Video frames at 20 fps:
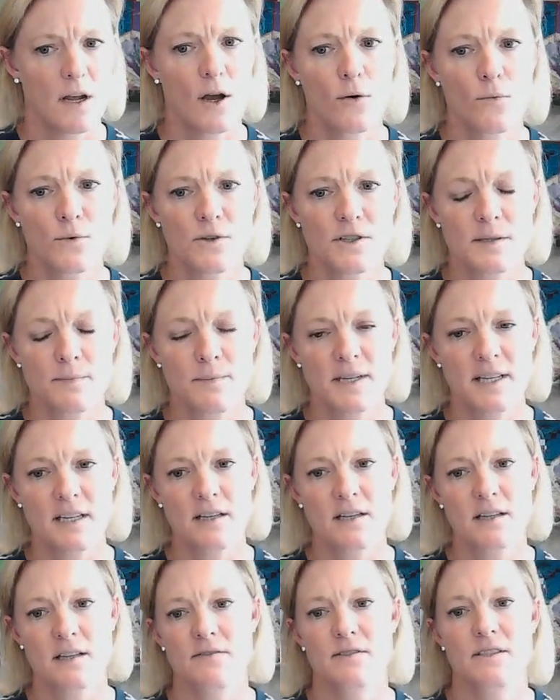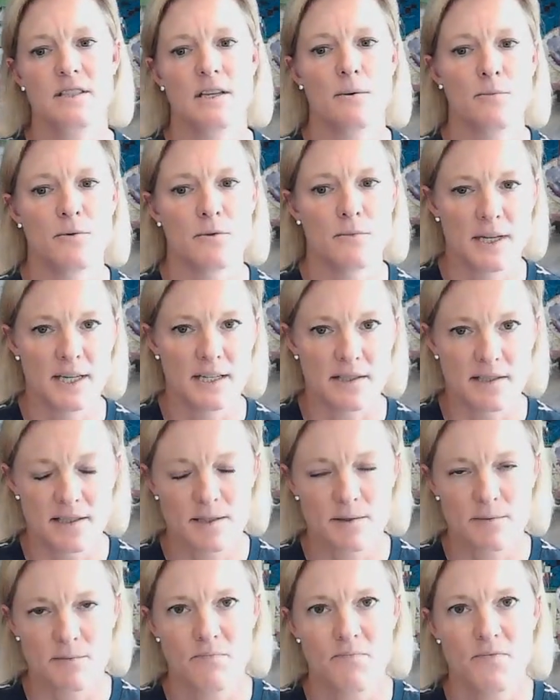Well, speaking of
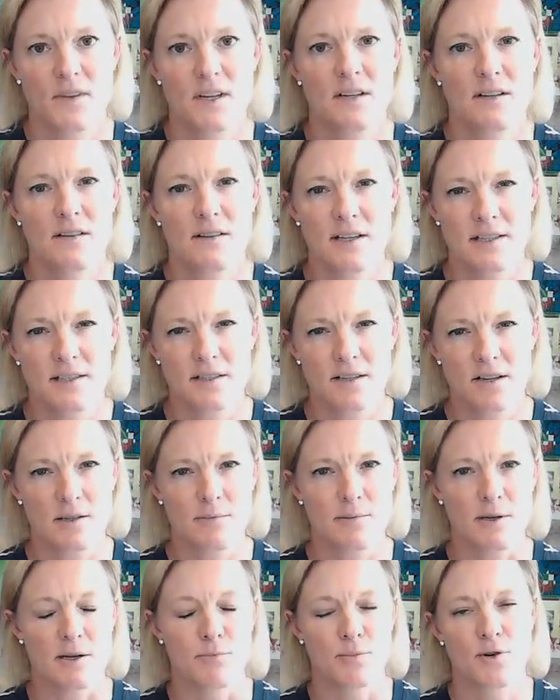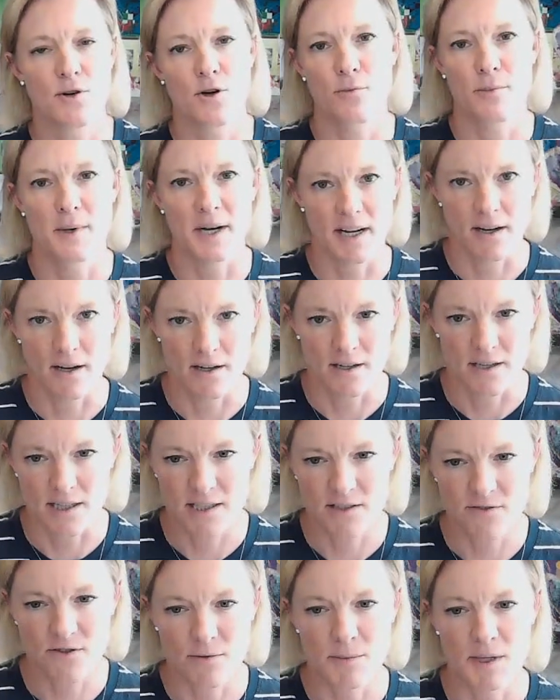supplements, let's talk about
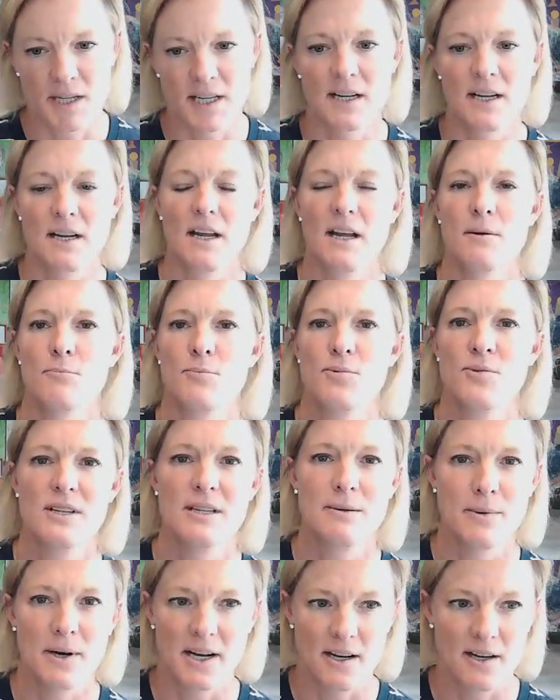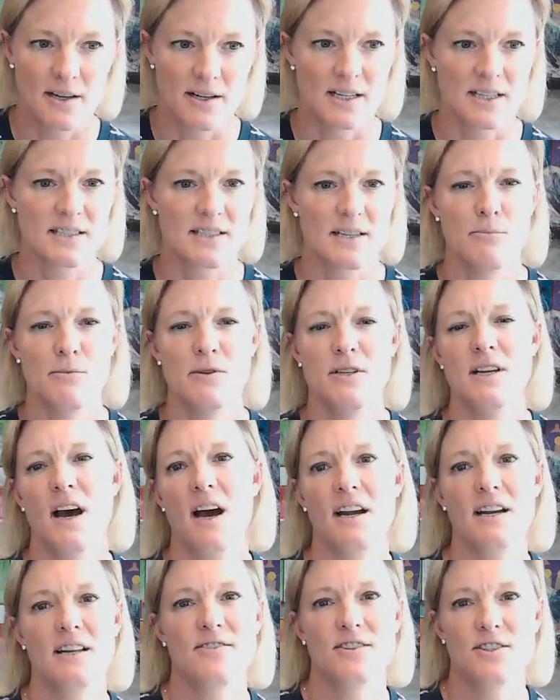probiotics for a minute and prebiotics. I'm
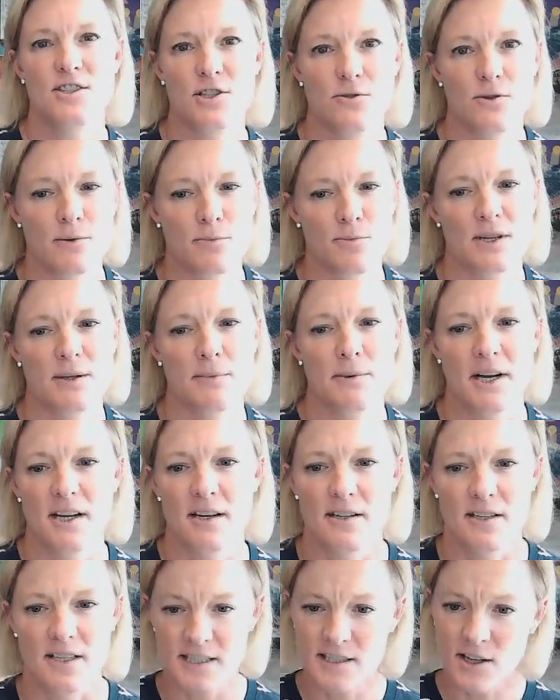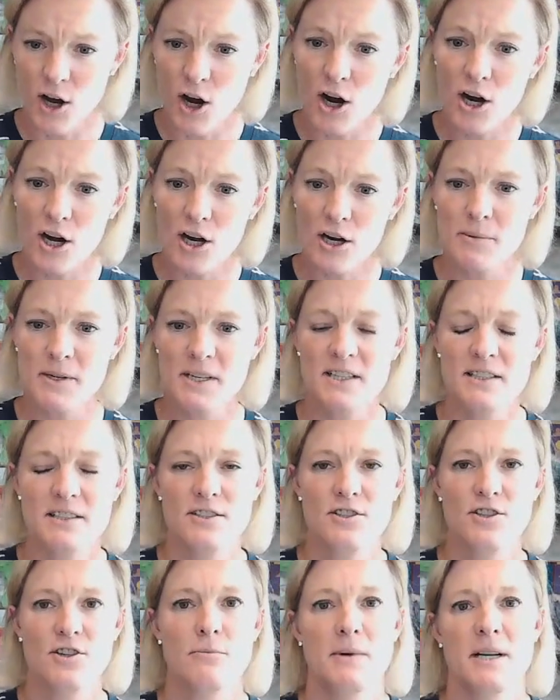not even sure what prebiotics are, but it's a
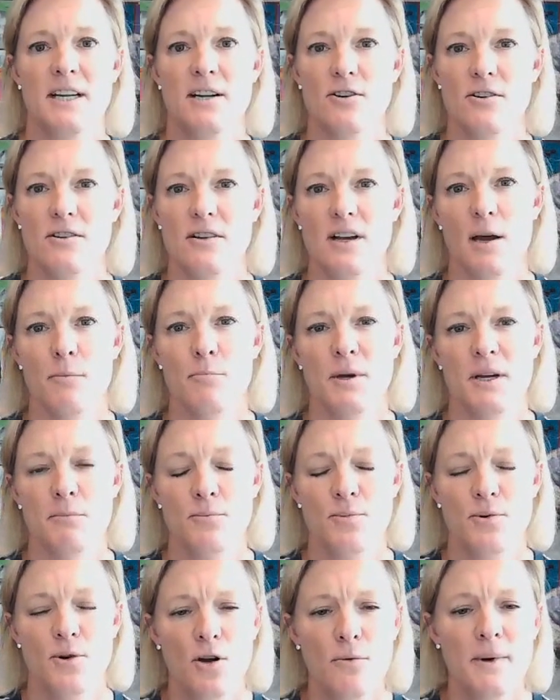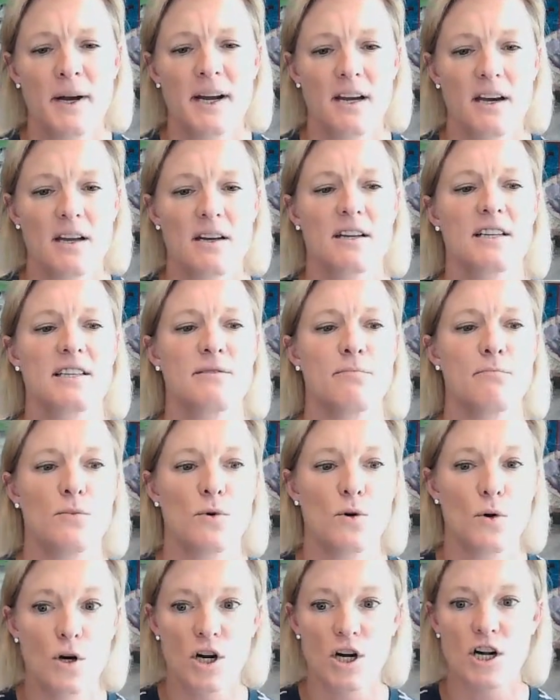term I hear a lot. But probiotics
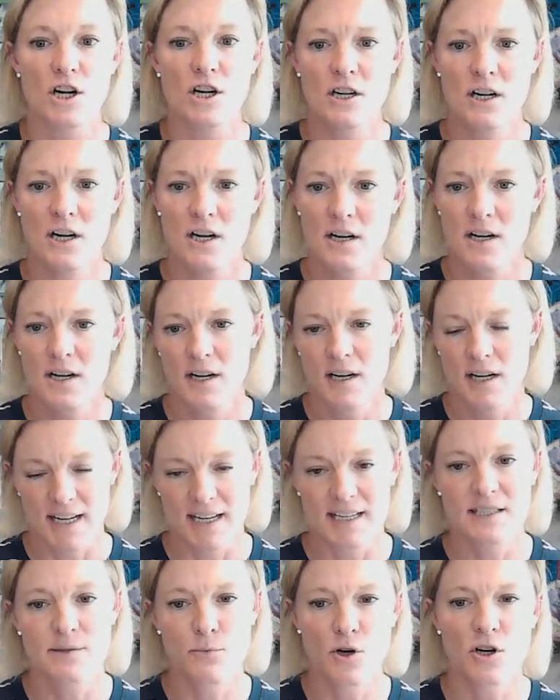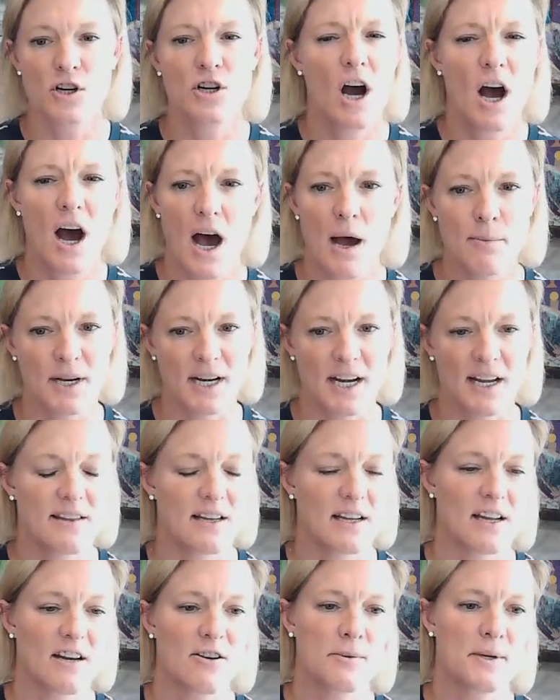is more common, I
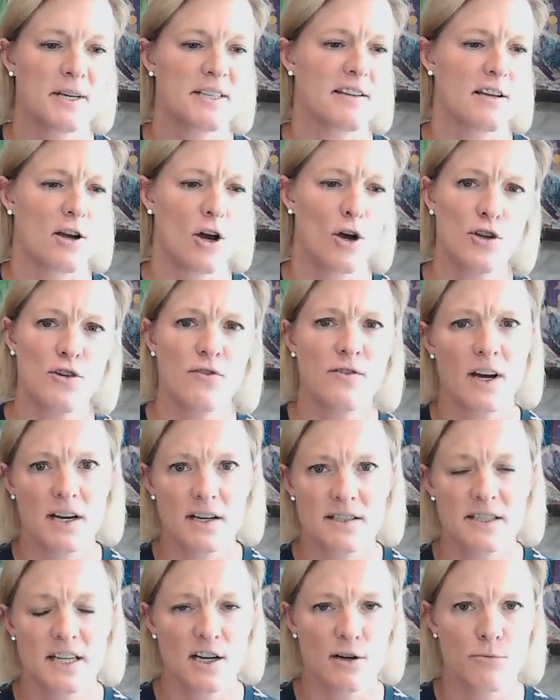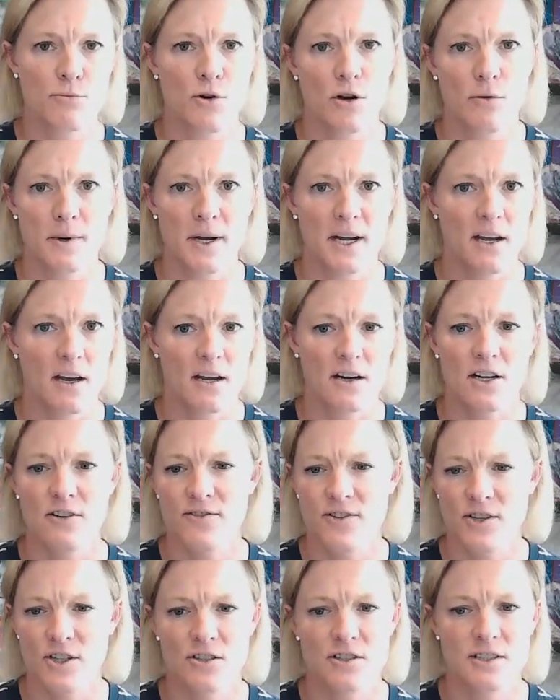think. And everybody's like, oh, you've got to take a probiotic
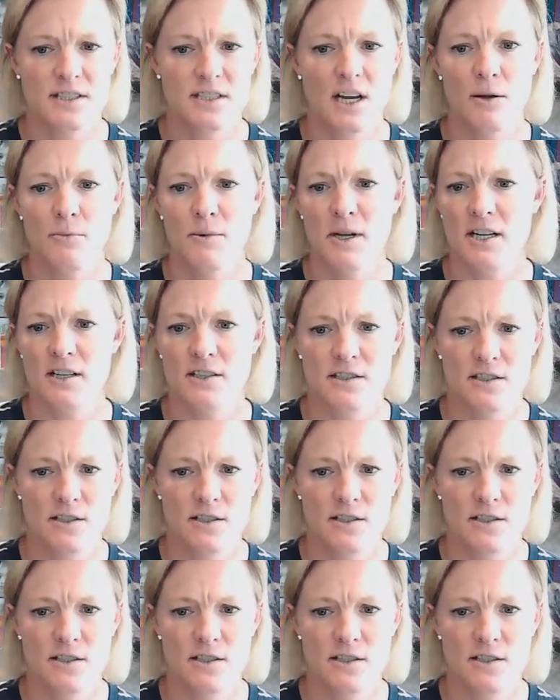for your stomach. It's